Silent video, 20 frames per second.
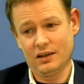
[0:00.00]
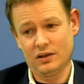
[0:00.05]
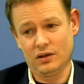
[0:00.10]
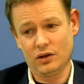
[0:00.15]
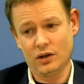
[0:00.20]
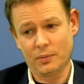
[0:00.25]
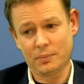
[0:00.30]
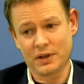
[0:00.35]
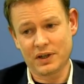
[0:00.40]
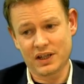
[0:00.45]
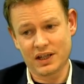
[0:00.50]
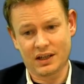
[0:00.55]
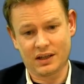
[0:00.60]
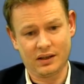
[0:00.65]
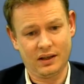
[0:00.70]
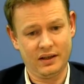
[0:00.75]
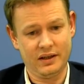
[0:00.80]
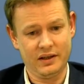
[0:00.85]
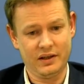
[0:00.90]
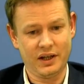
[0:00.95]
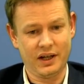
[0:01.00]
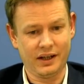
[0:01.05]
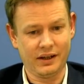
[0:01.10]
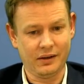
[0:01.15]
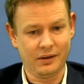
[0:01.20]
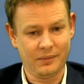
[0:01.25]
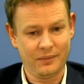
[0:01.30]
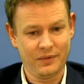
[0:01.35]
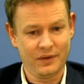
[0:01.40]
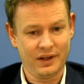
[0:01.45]
Not particularly
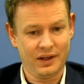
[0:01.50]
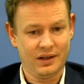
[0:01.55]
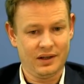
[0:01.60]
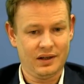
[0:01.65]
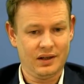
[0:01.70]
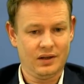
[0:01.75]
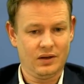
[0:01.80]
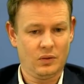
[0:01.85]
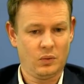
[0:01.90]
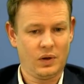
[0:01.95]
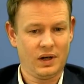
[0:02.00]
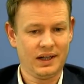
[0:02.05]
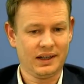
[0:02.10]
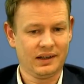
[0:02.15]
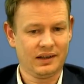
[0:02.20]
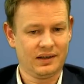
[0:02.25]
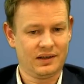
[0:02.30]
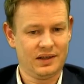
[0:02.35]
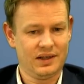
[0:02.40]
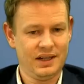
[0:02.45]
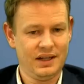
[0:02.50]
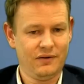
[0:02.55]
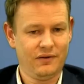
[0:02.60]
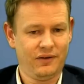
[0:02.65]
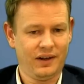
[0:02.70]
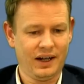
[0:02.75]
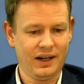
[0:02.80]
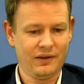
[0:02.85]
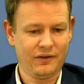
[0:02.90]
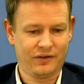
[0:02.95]
dull. While at
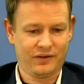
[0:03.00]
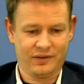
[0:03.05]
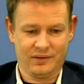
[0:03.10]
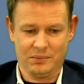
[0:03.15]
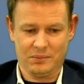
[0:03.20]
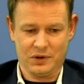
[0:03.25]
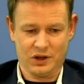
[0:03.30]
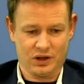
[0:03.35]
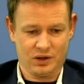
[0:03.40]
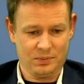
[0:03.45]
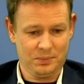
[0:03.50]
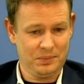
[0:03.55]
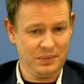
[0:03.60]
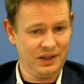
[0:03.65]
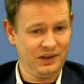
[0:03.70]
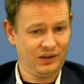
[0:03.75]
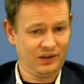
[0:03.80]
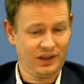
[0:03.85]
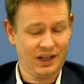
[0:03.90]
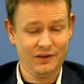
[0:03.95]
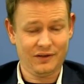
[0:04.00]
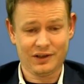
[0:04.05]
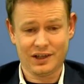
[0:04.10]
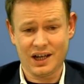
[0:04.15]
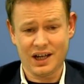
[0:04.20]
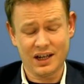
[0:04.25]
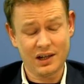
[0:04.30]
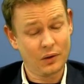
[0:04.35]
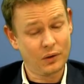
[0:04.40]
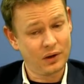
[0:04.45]
d5, bishop b7,
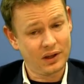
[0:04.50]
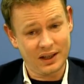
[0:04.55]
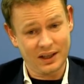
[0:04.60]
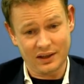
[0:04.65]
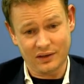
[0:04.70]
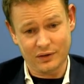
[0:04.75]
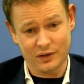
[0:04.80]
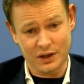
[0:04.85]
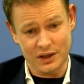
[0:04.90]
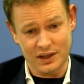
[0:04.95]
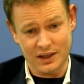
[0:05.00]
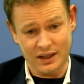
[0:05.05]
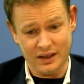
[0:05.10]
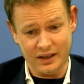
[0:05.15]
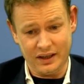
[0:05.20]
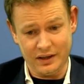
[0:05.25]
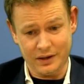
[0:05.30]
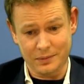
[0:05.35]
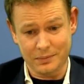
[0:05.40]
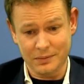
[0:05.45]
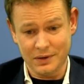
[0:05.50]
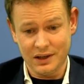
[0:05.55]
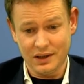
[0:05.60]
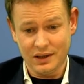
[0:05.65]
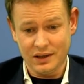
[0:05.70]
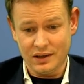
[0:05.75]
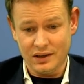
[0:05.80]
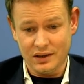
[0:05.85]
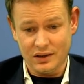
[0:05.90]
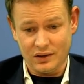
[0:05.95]
I don't think it's very dull either.
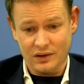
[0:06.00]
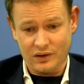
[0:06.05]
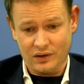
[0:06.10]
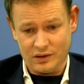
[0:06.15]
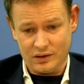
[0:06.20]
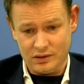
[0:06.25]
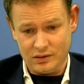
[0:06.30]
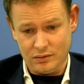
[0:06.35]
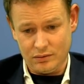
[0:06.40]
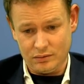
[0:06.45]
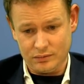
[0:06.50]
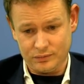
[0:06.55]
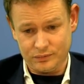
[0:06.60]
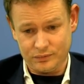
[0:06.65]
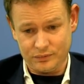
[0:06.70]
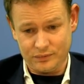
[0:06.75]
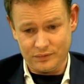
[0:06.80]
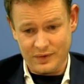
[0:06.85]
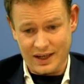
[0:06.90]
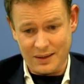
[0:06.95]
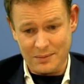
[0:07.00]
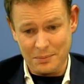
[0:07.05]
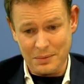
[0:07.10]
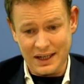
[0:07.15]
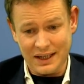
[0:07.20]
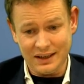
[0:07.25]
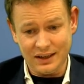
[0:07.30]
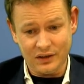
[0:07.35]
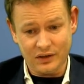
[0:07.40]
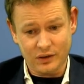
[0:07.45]
So I'm
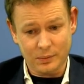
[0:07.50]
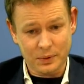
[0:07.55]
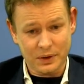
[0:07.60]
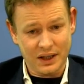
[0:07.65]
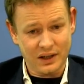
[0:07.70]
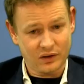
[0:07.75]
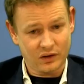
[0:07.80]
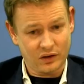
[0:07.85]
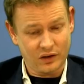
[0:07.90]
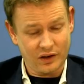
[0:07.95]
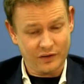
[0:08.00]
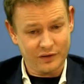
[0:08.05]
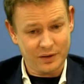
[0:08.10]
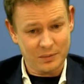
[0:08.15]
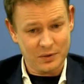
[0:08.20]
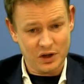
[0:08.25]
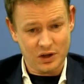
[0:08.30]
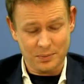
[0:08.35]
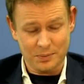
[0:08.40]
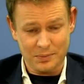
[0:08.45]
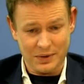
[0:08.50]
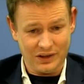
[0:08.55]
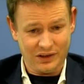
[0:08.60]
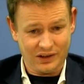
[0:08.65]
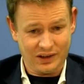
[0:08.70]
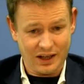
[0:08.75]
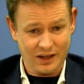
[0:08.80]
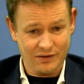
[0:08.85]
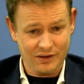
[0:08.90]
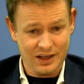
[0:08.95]
mainly surprised, because after bishop
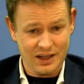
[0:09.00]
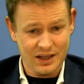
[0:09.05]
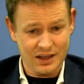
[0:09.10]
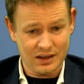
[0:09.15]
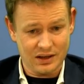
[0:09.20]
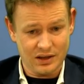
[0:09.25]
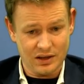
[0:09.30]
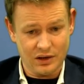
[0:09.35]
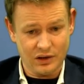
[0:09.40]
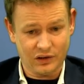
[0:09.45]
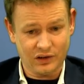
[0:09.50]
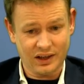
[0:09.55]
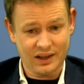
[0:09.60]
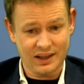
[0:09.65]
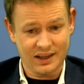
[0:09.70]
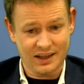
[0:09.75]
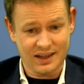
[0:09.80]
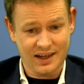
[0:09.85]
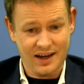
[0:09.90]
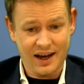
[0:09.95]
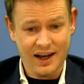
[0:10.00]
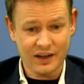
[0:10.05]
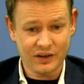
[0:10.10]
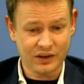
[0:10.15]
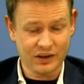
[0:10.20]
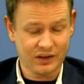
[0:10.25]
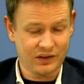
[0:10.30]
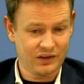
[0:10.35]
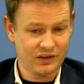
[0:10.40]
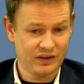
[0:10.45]
b7 here, you're saying
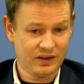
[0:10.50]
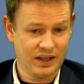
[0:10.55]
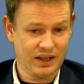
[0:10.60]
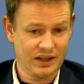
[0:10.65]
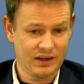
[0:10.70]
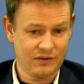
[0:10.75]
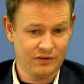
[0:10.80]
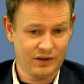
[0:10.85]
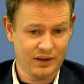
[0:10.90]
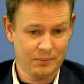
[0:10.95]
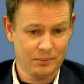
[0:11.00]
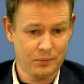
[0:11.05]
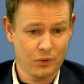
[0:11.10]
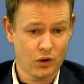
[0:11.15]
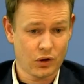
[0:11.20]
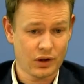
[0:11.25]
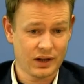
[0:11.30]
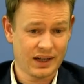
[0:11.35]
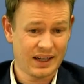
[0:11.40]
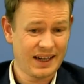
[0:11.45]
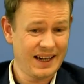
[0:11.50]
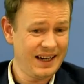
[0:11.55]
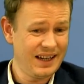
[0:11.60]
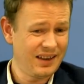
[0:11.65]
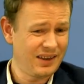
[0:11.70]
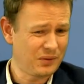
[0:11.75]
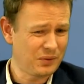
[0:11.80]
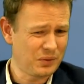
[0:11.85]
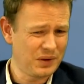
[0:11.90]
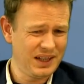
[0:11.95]
castles is a line you find boring.
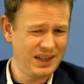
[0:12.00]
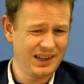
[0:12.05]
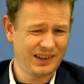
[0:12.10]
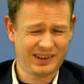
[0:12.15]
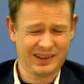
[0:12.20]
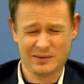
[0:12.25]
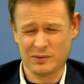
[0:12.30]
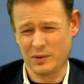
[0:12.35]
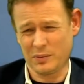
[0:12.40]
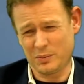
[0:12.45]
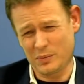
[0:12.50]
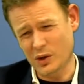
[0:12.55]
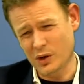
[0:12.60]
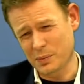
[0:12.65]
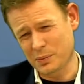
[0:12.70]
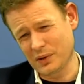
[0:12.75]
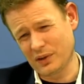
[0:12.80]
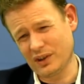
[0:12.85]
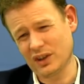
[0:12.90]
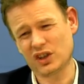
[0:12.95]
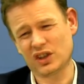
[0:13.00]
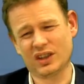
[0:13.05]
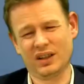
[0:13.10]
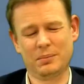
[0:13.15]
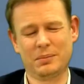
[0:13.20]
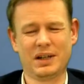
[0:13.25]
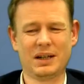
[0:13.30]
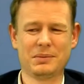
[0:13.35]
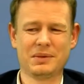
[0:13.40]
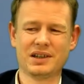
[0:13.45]
a3 is somewhat more positional
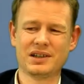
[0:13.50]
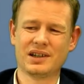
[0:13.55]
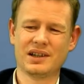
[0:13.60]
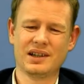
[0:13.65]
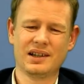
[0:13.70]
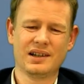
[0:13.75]
in my mind.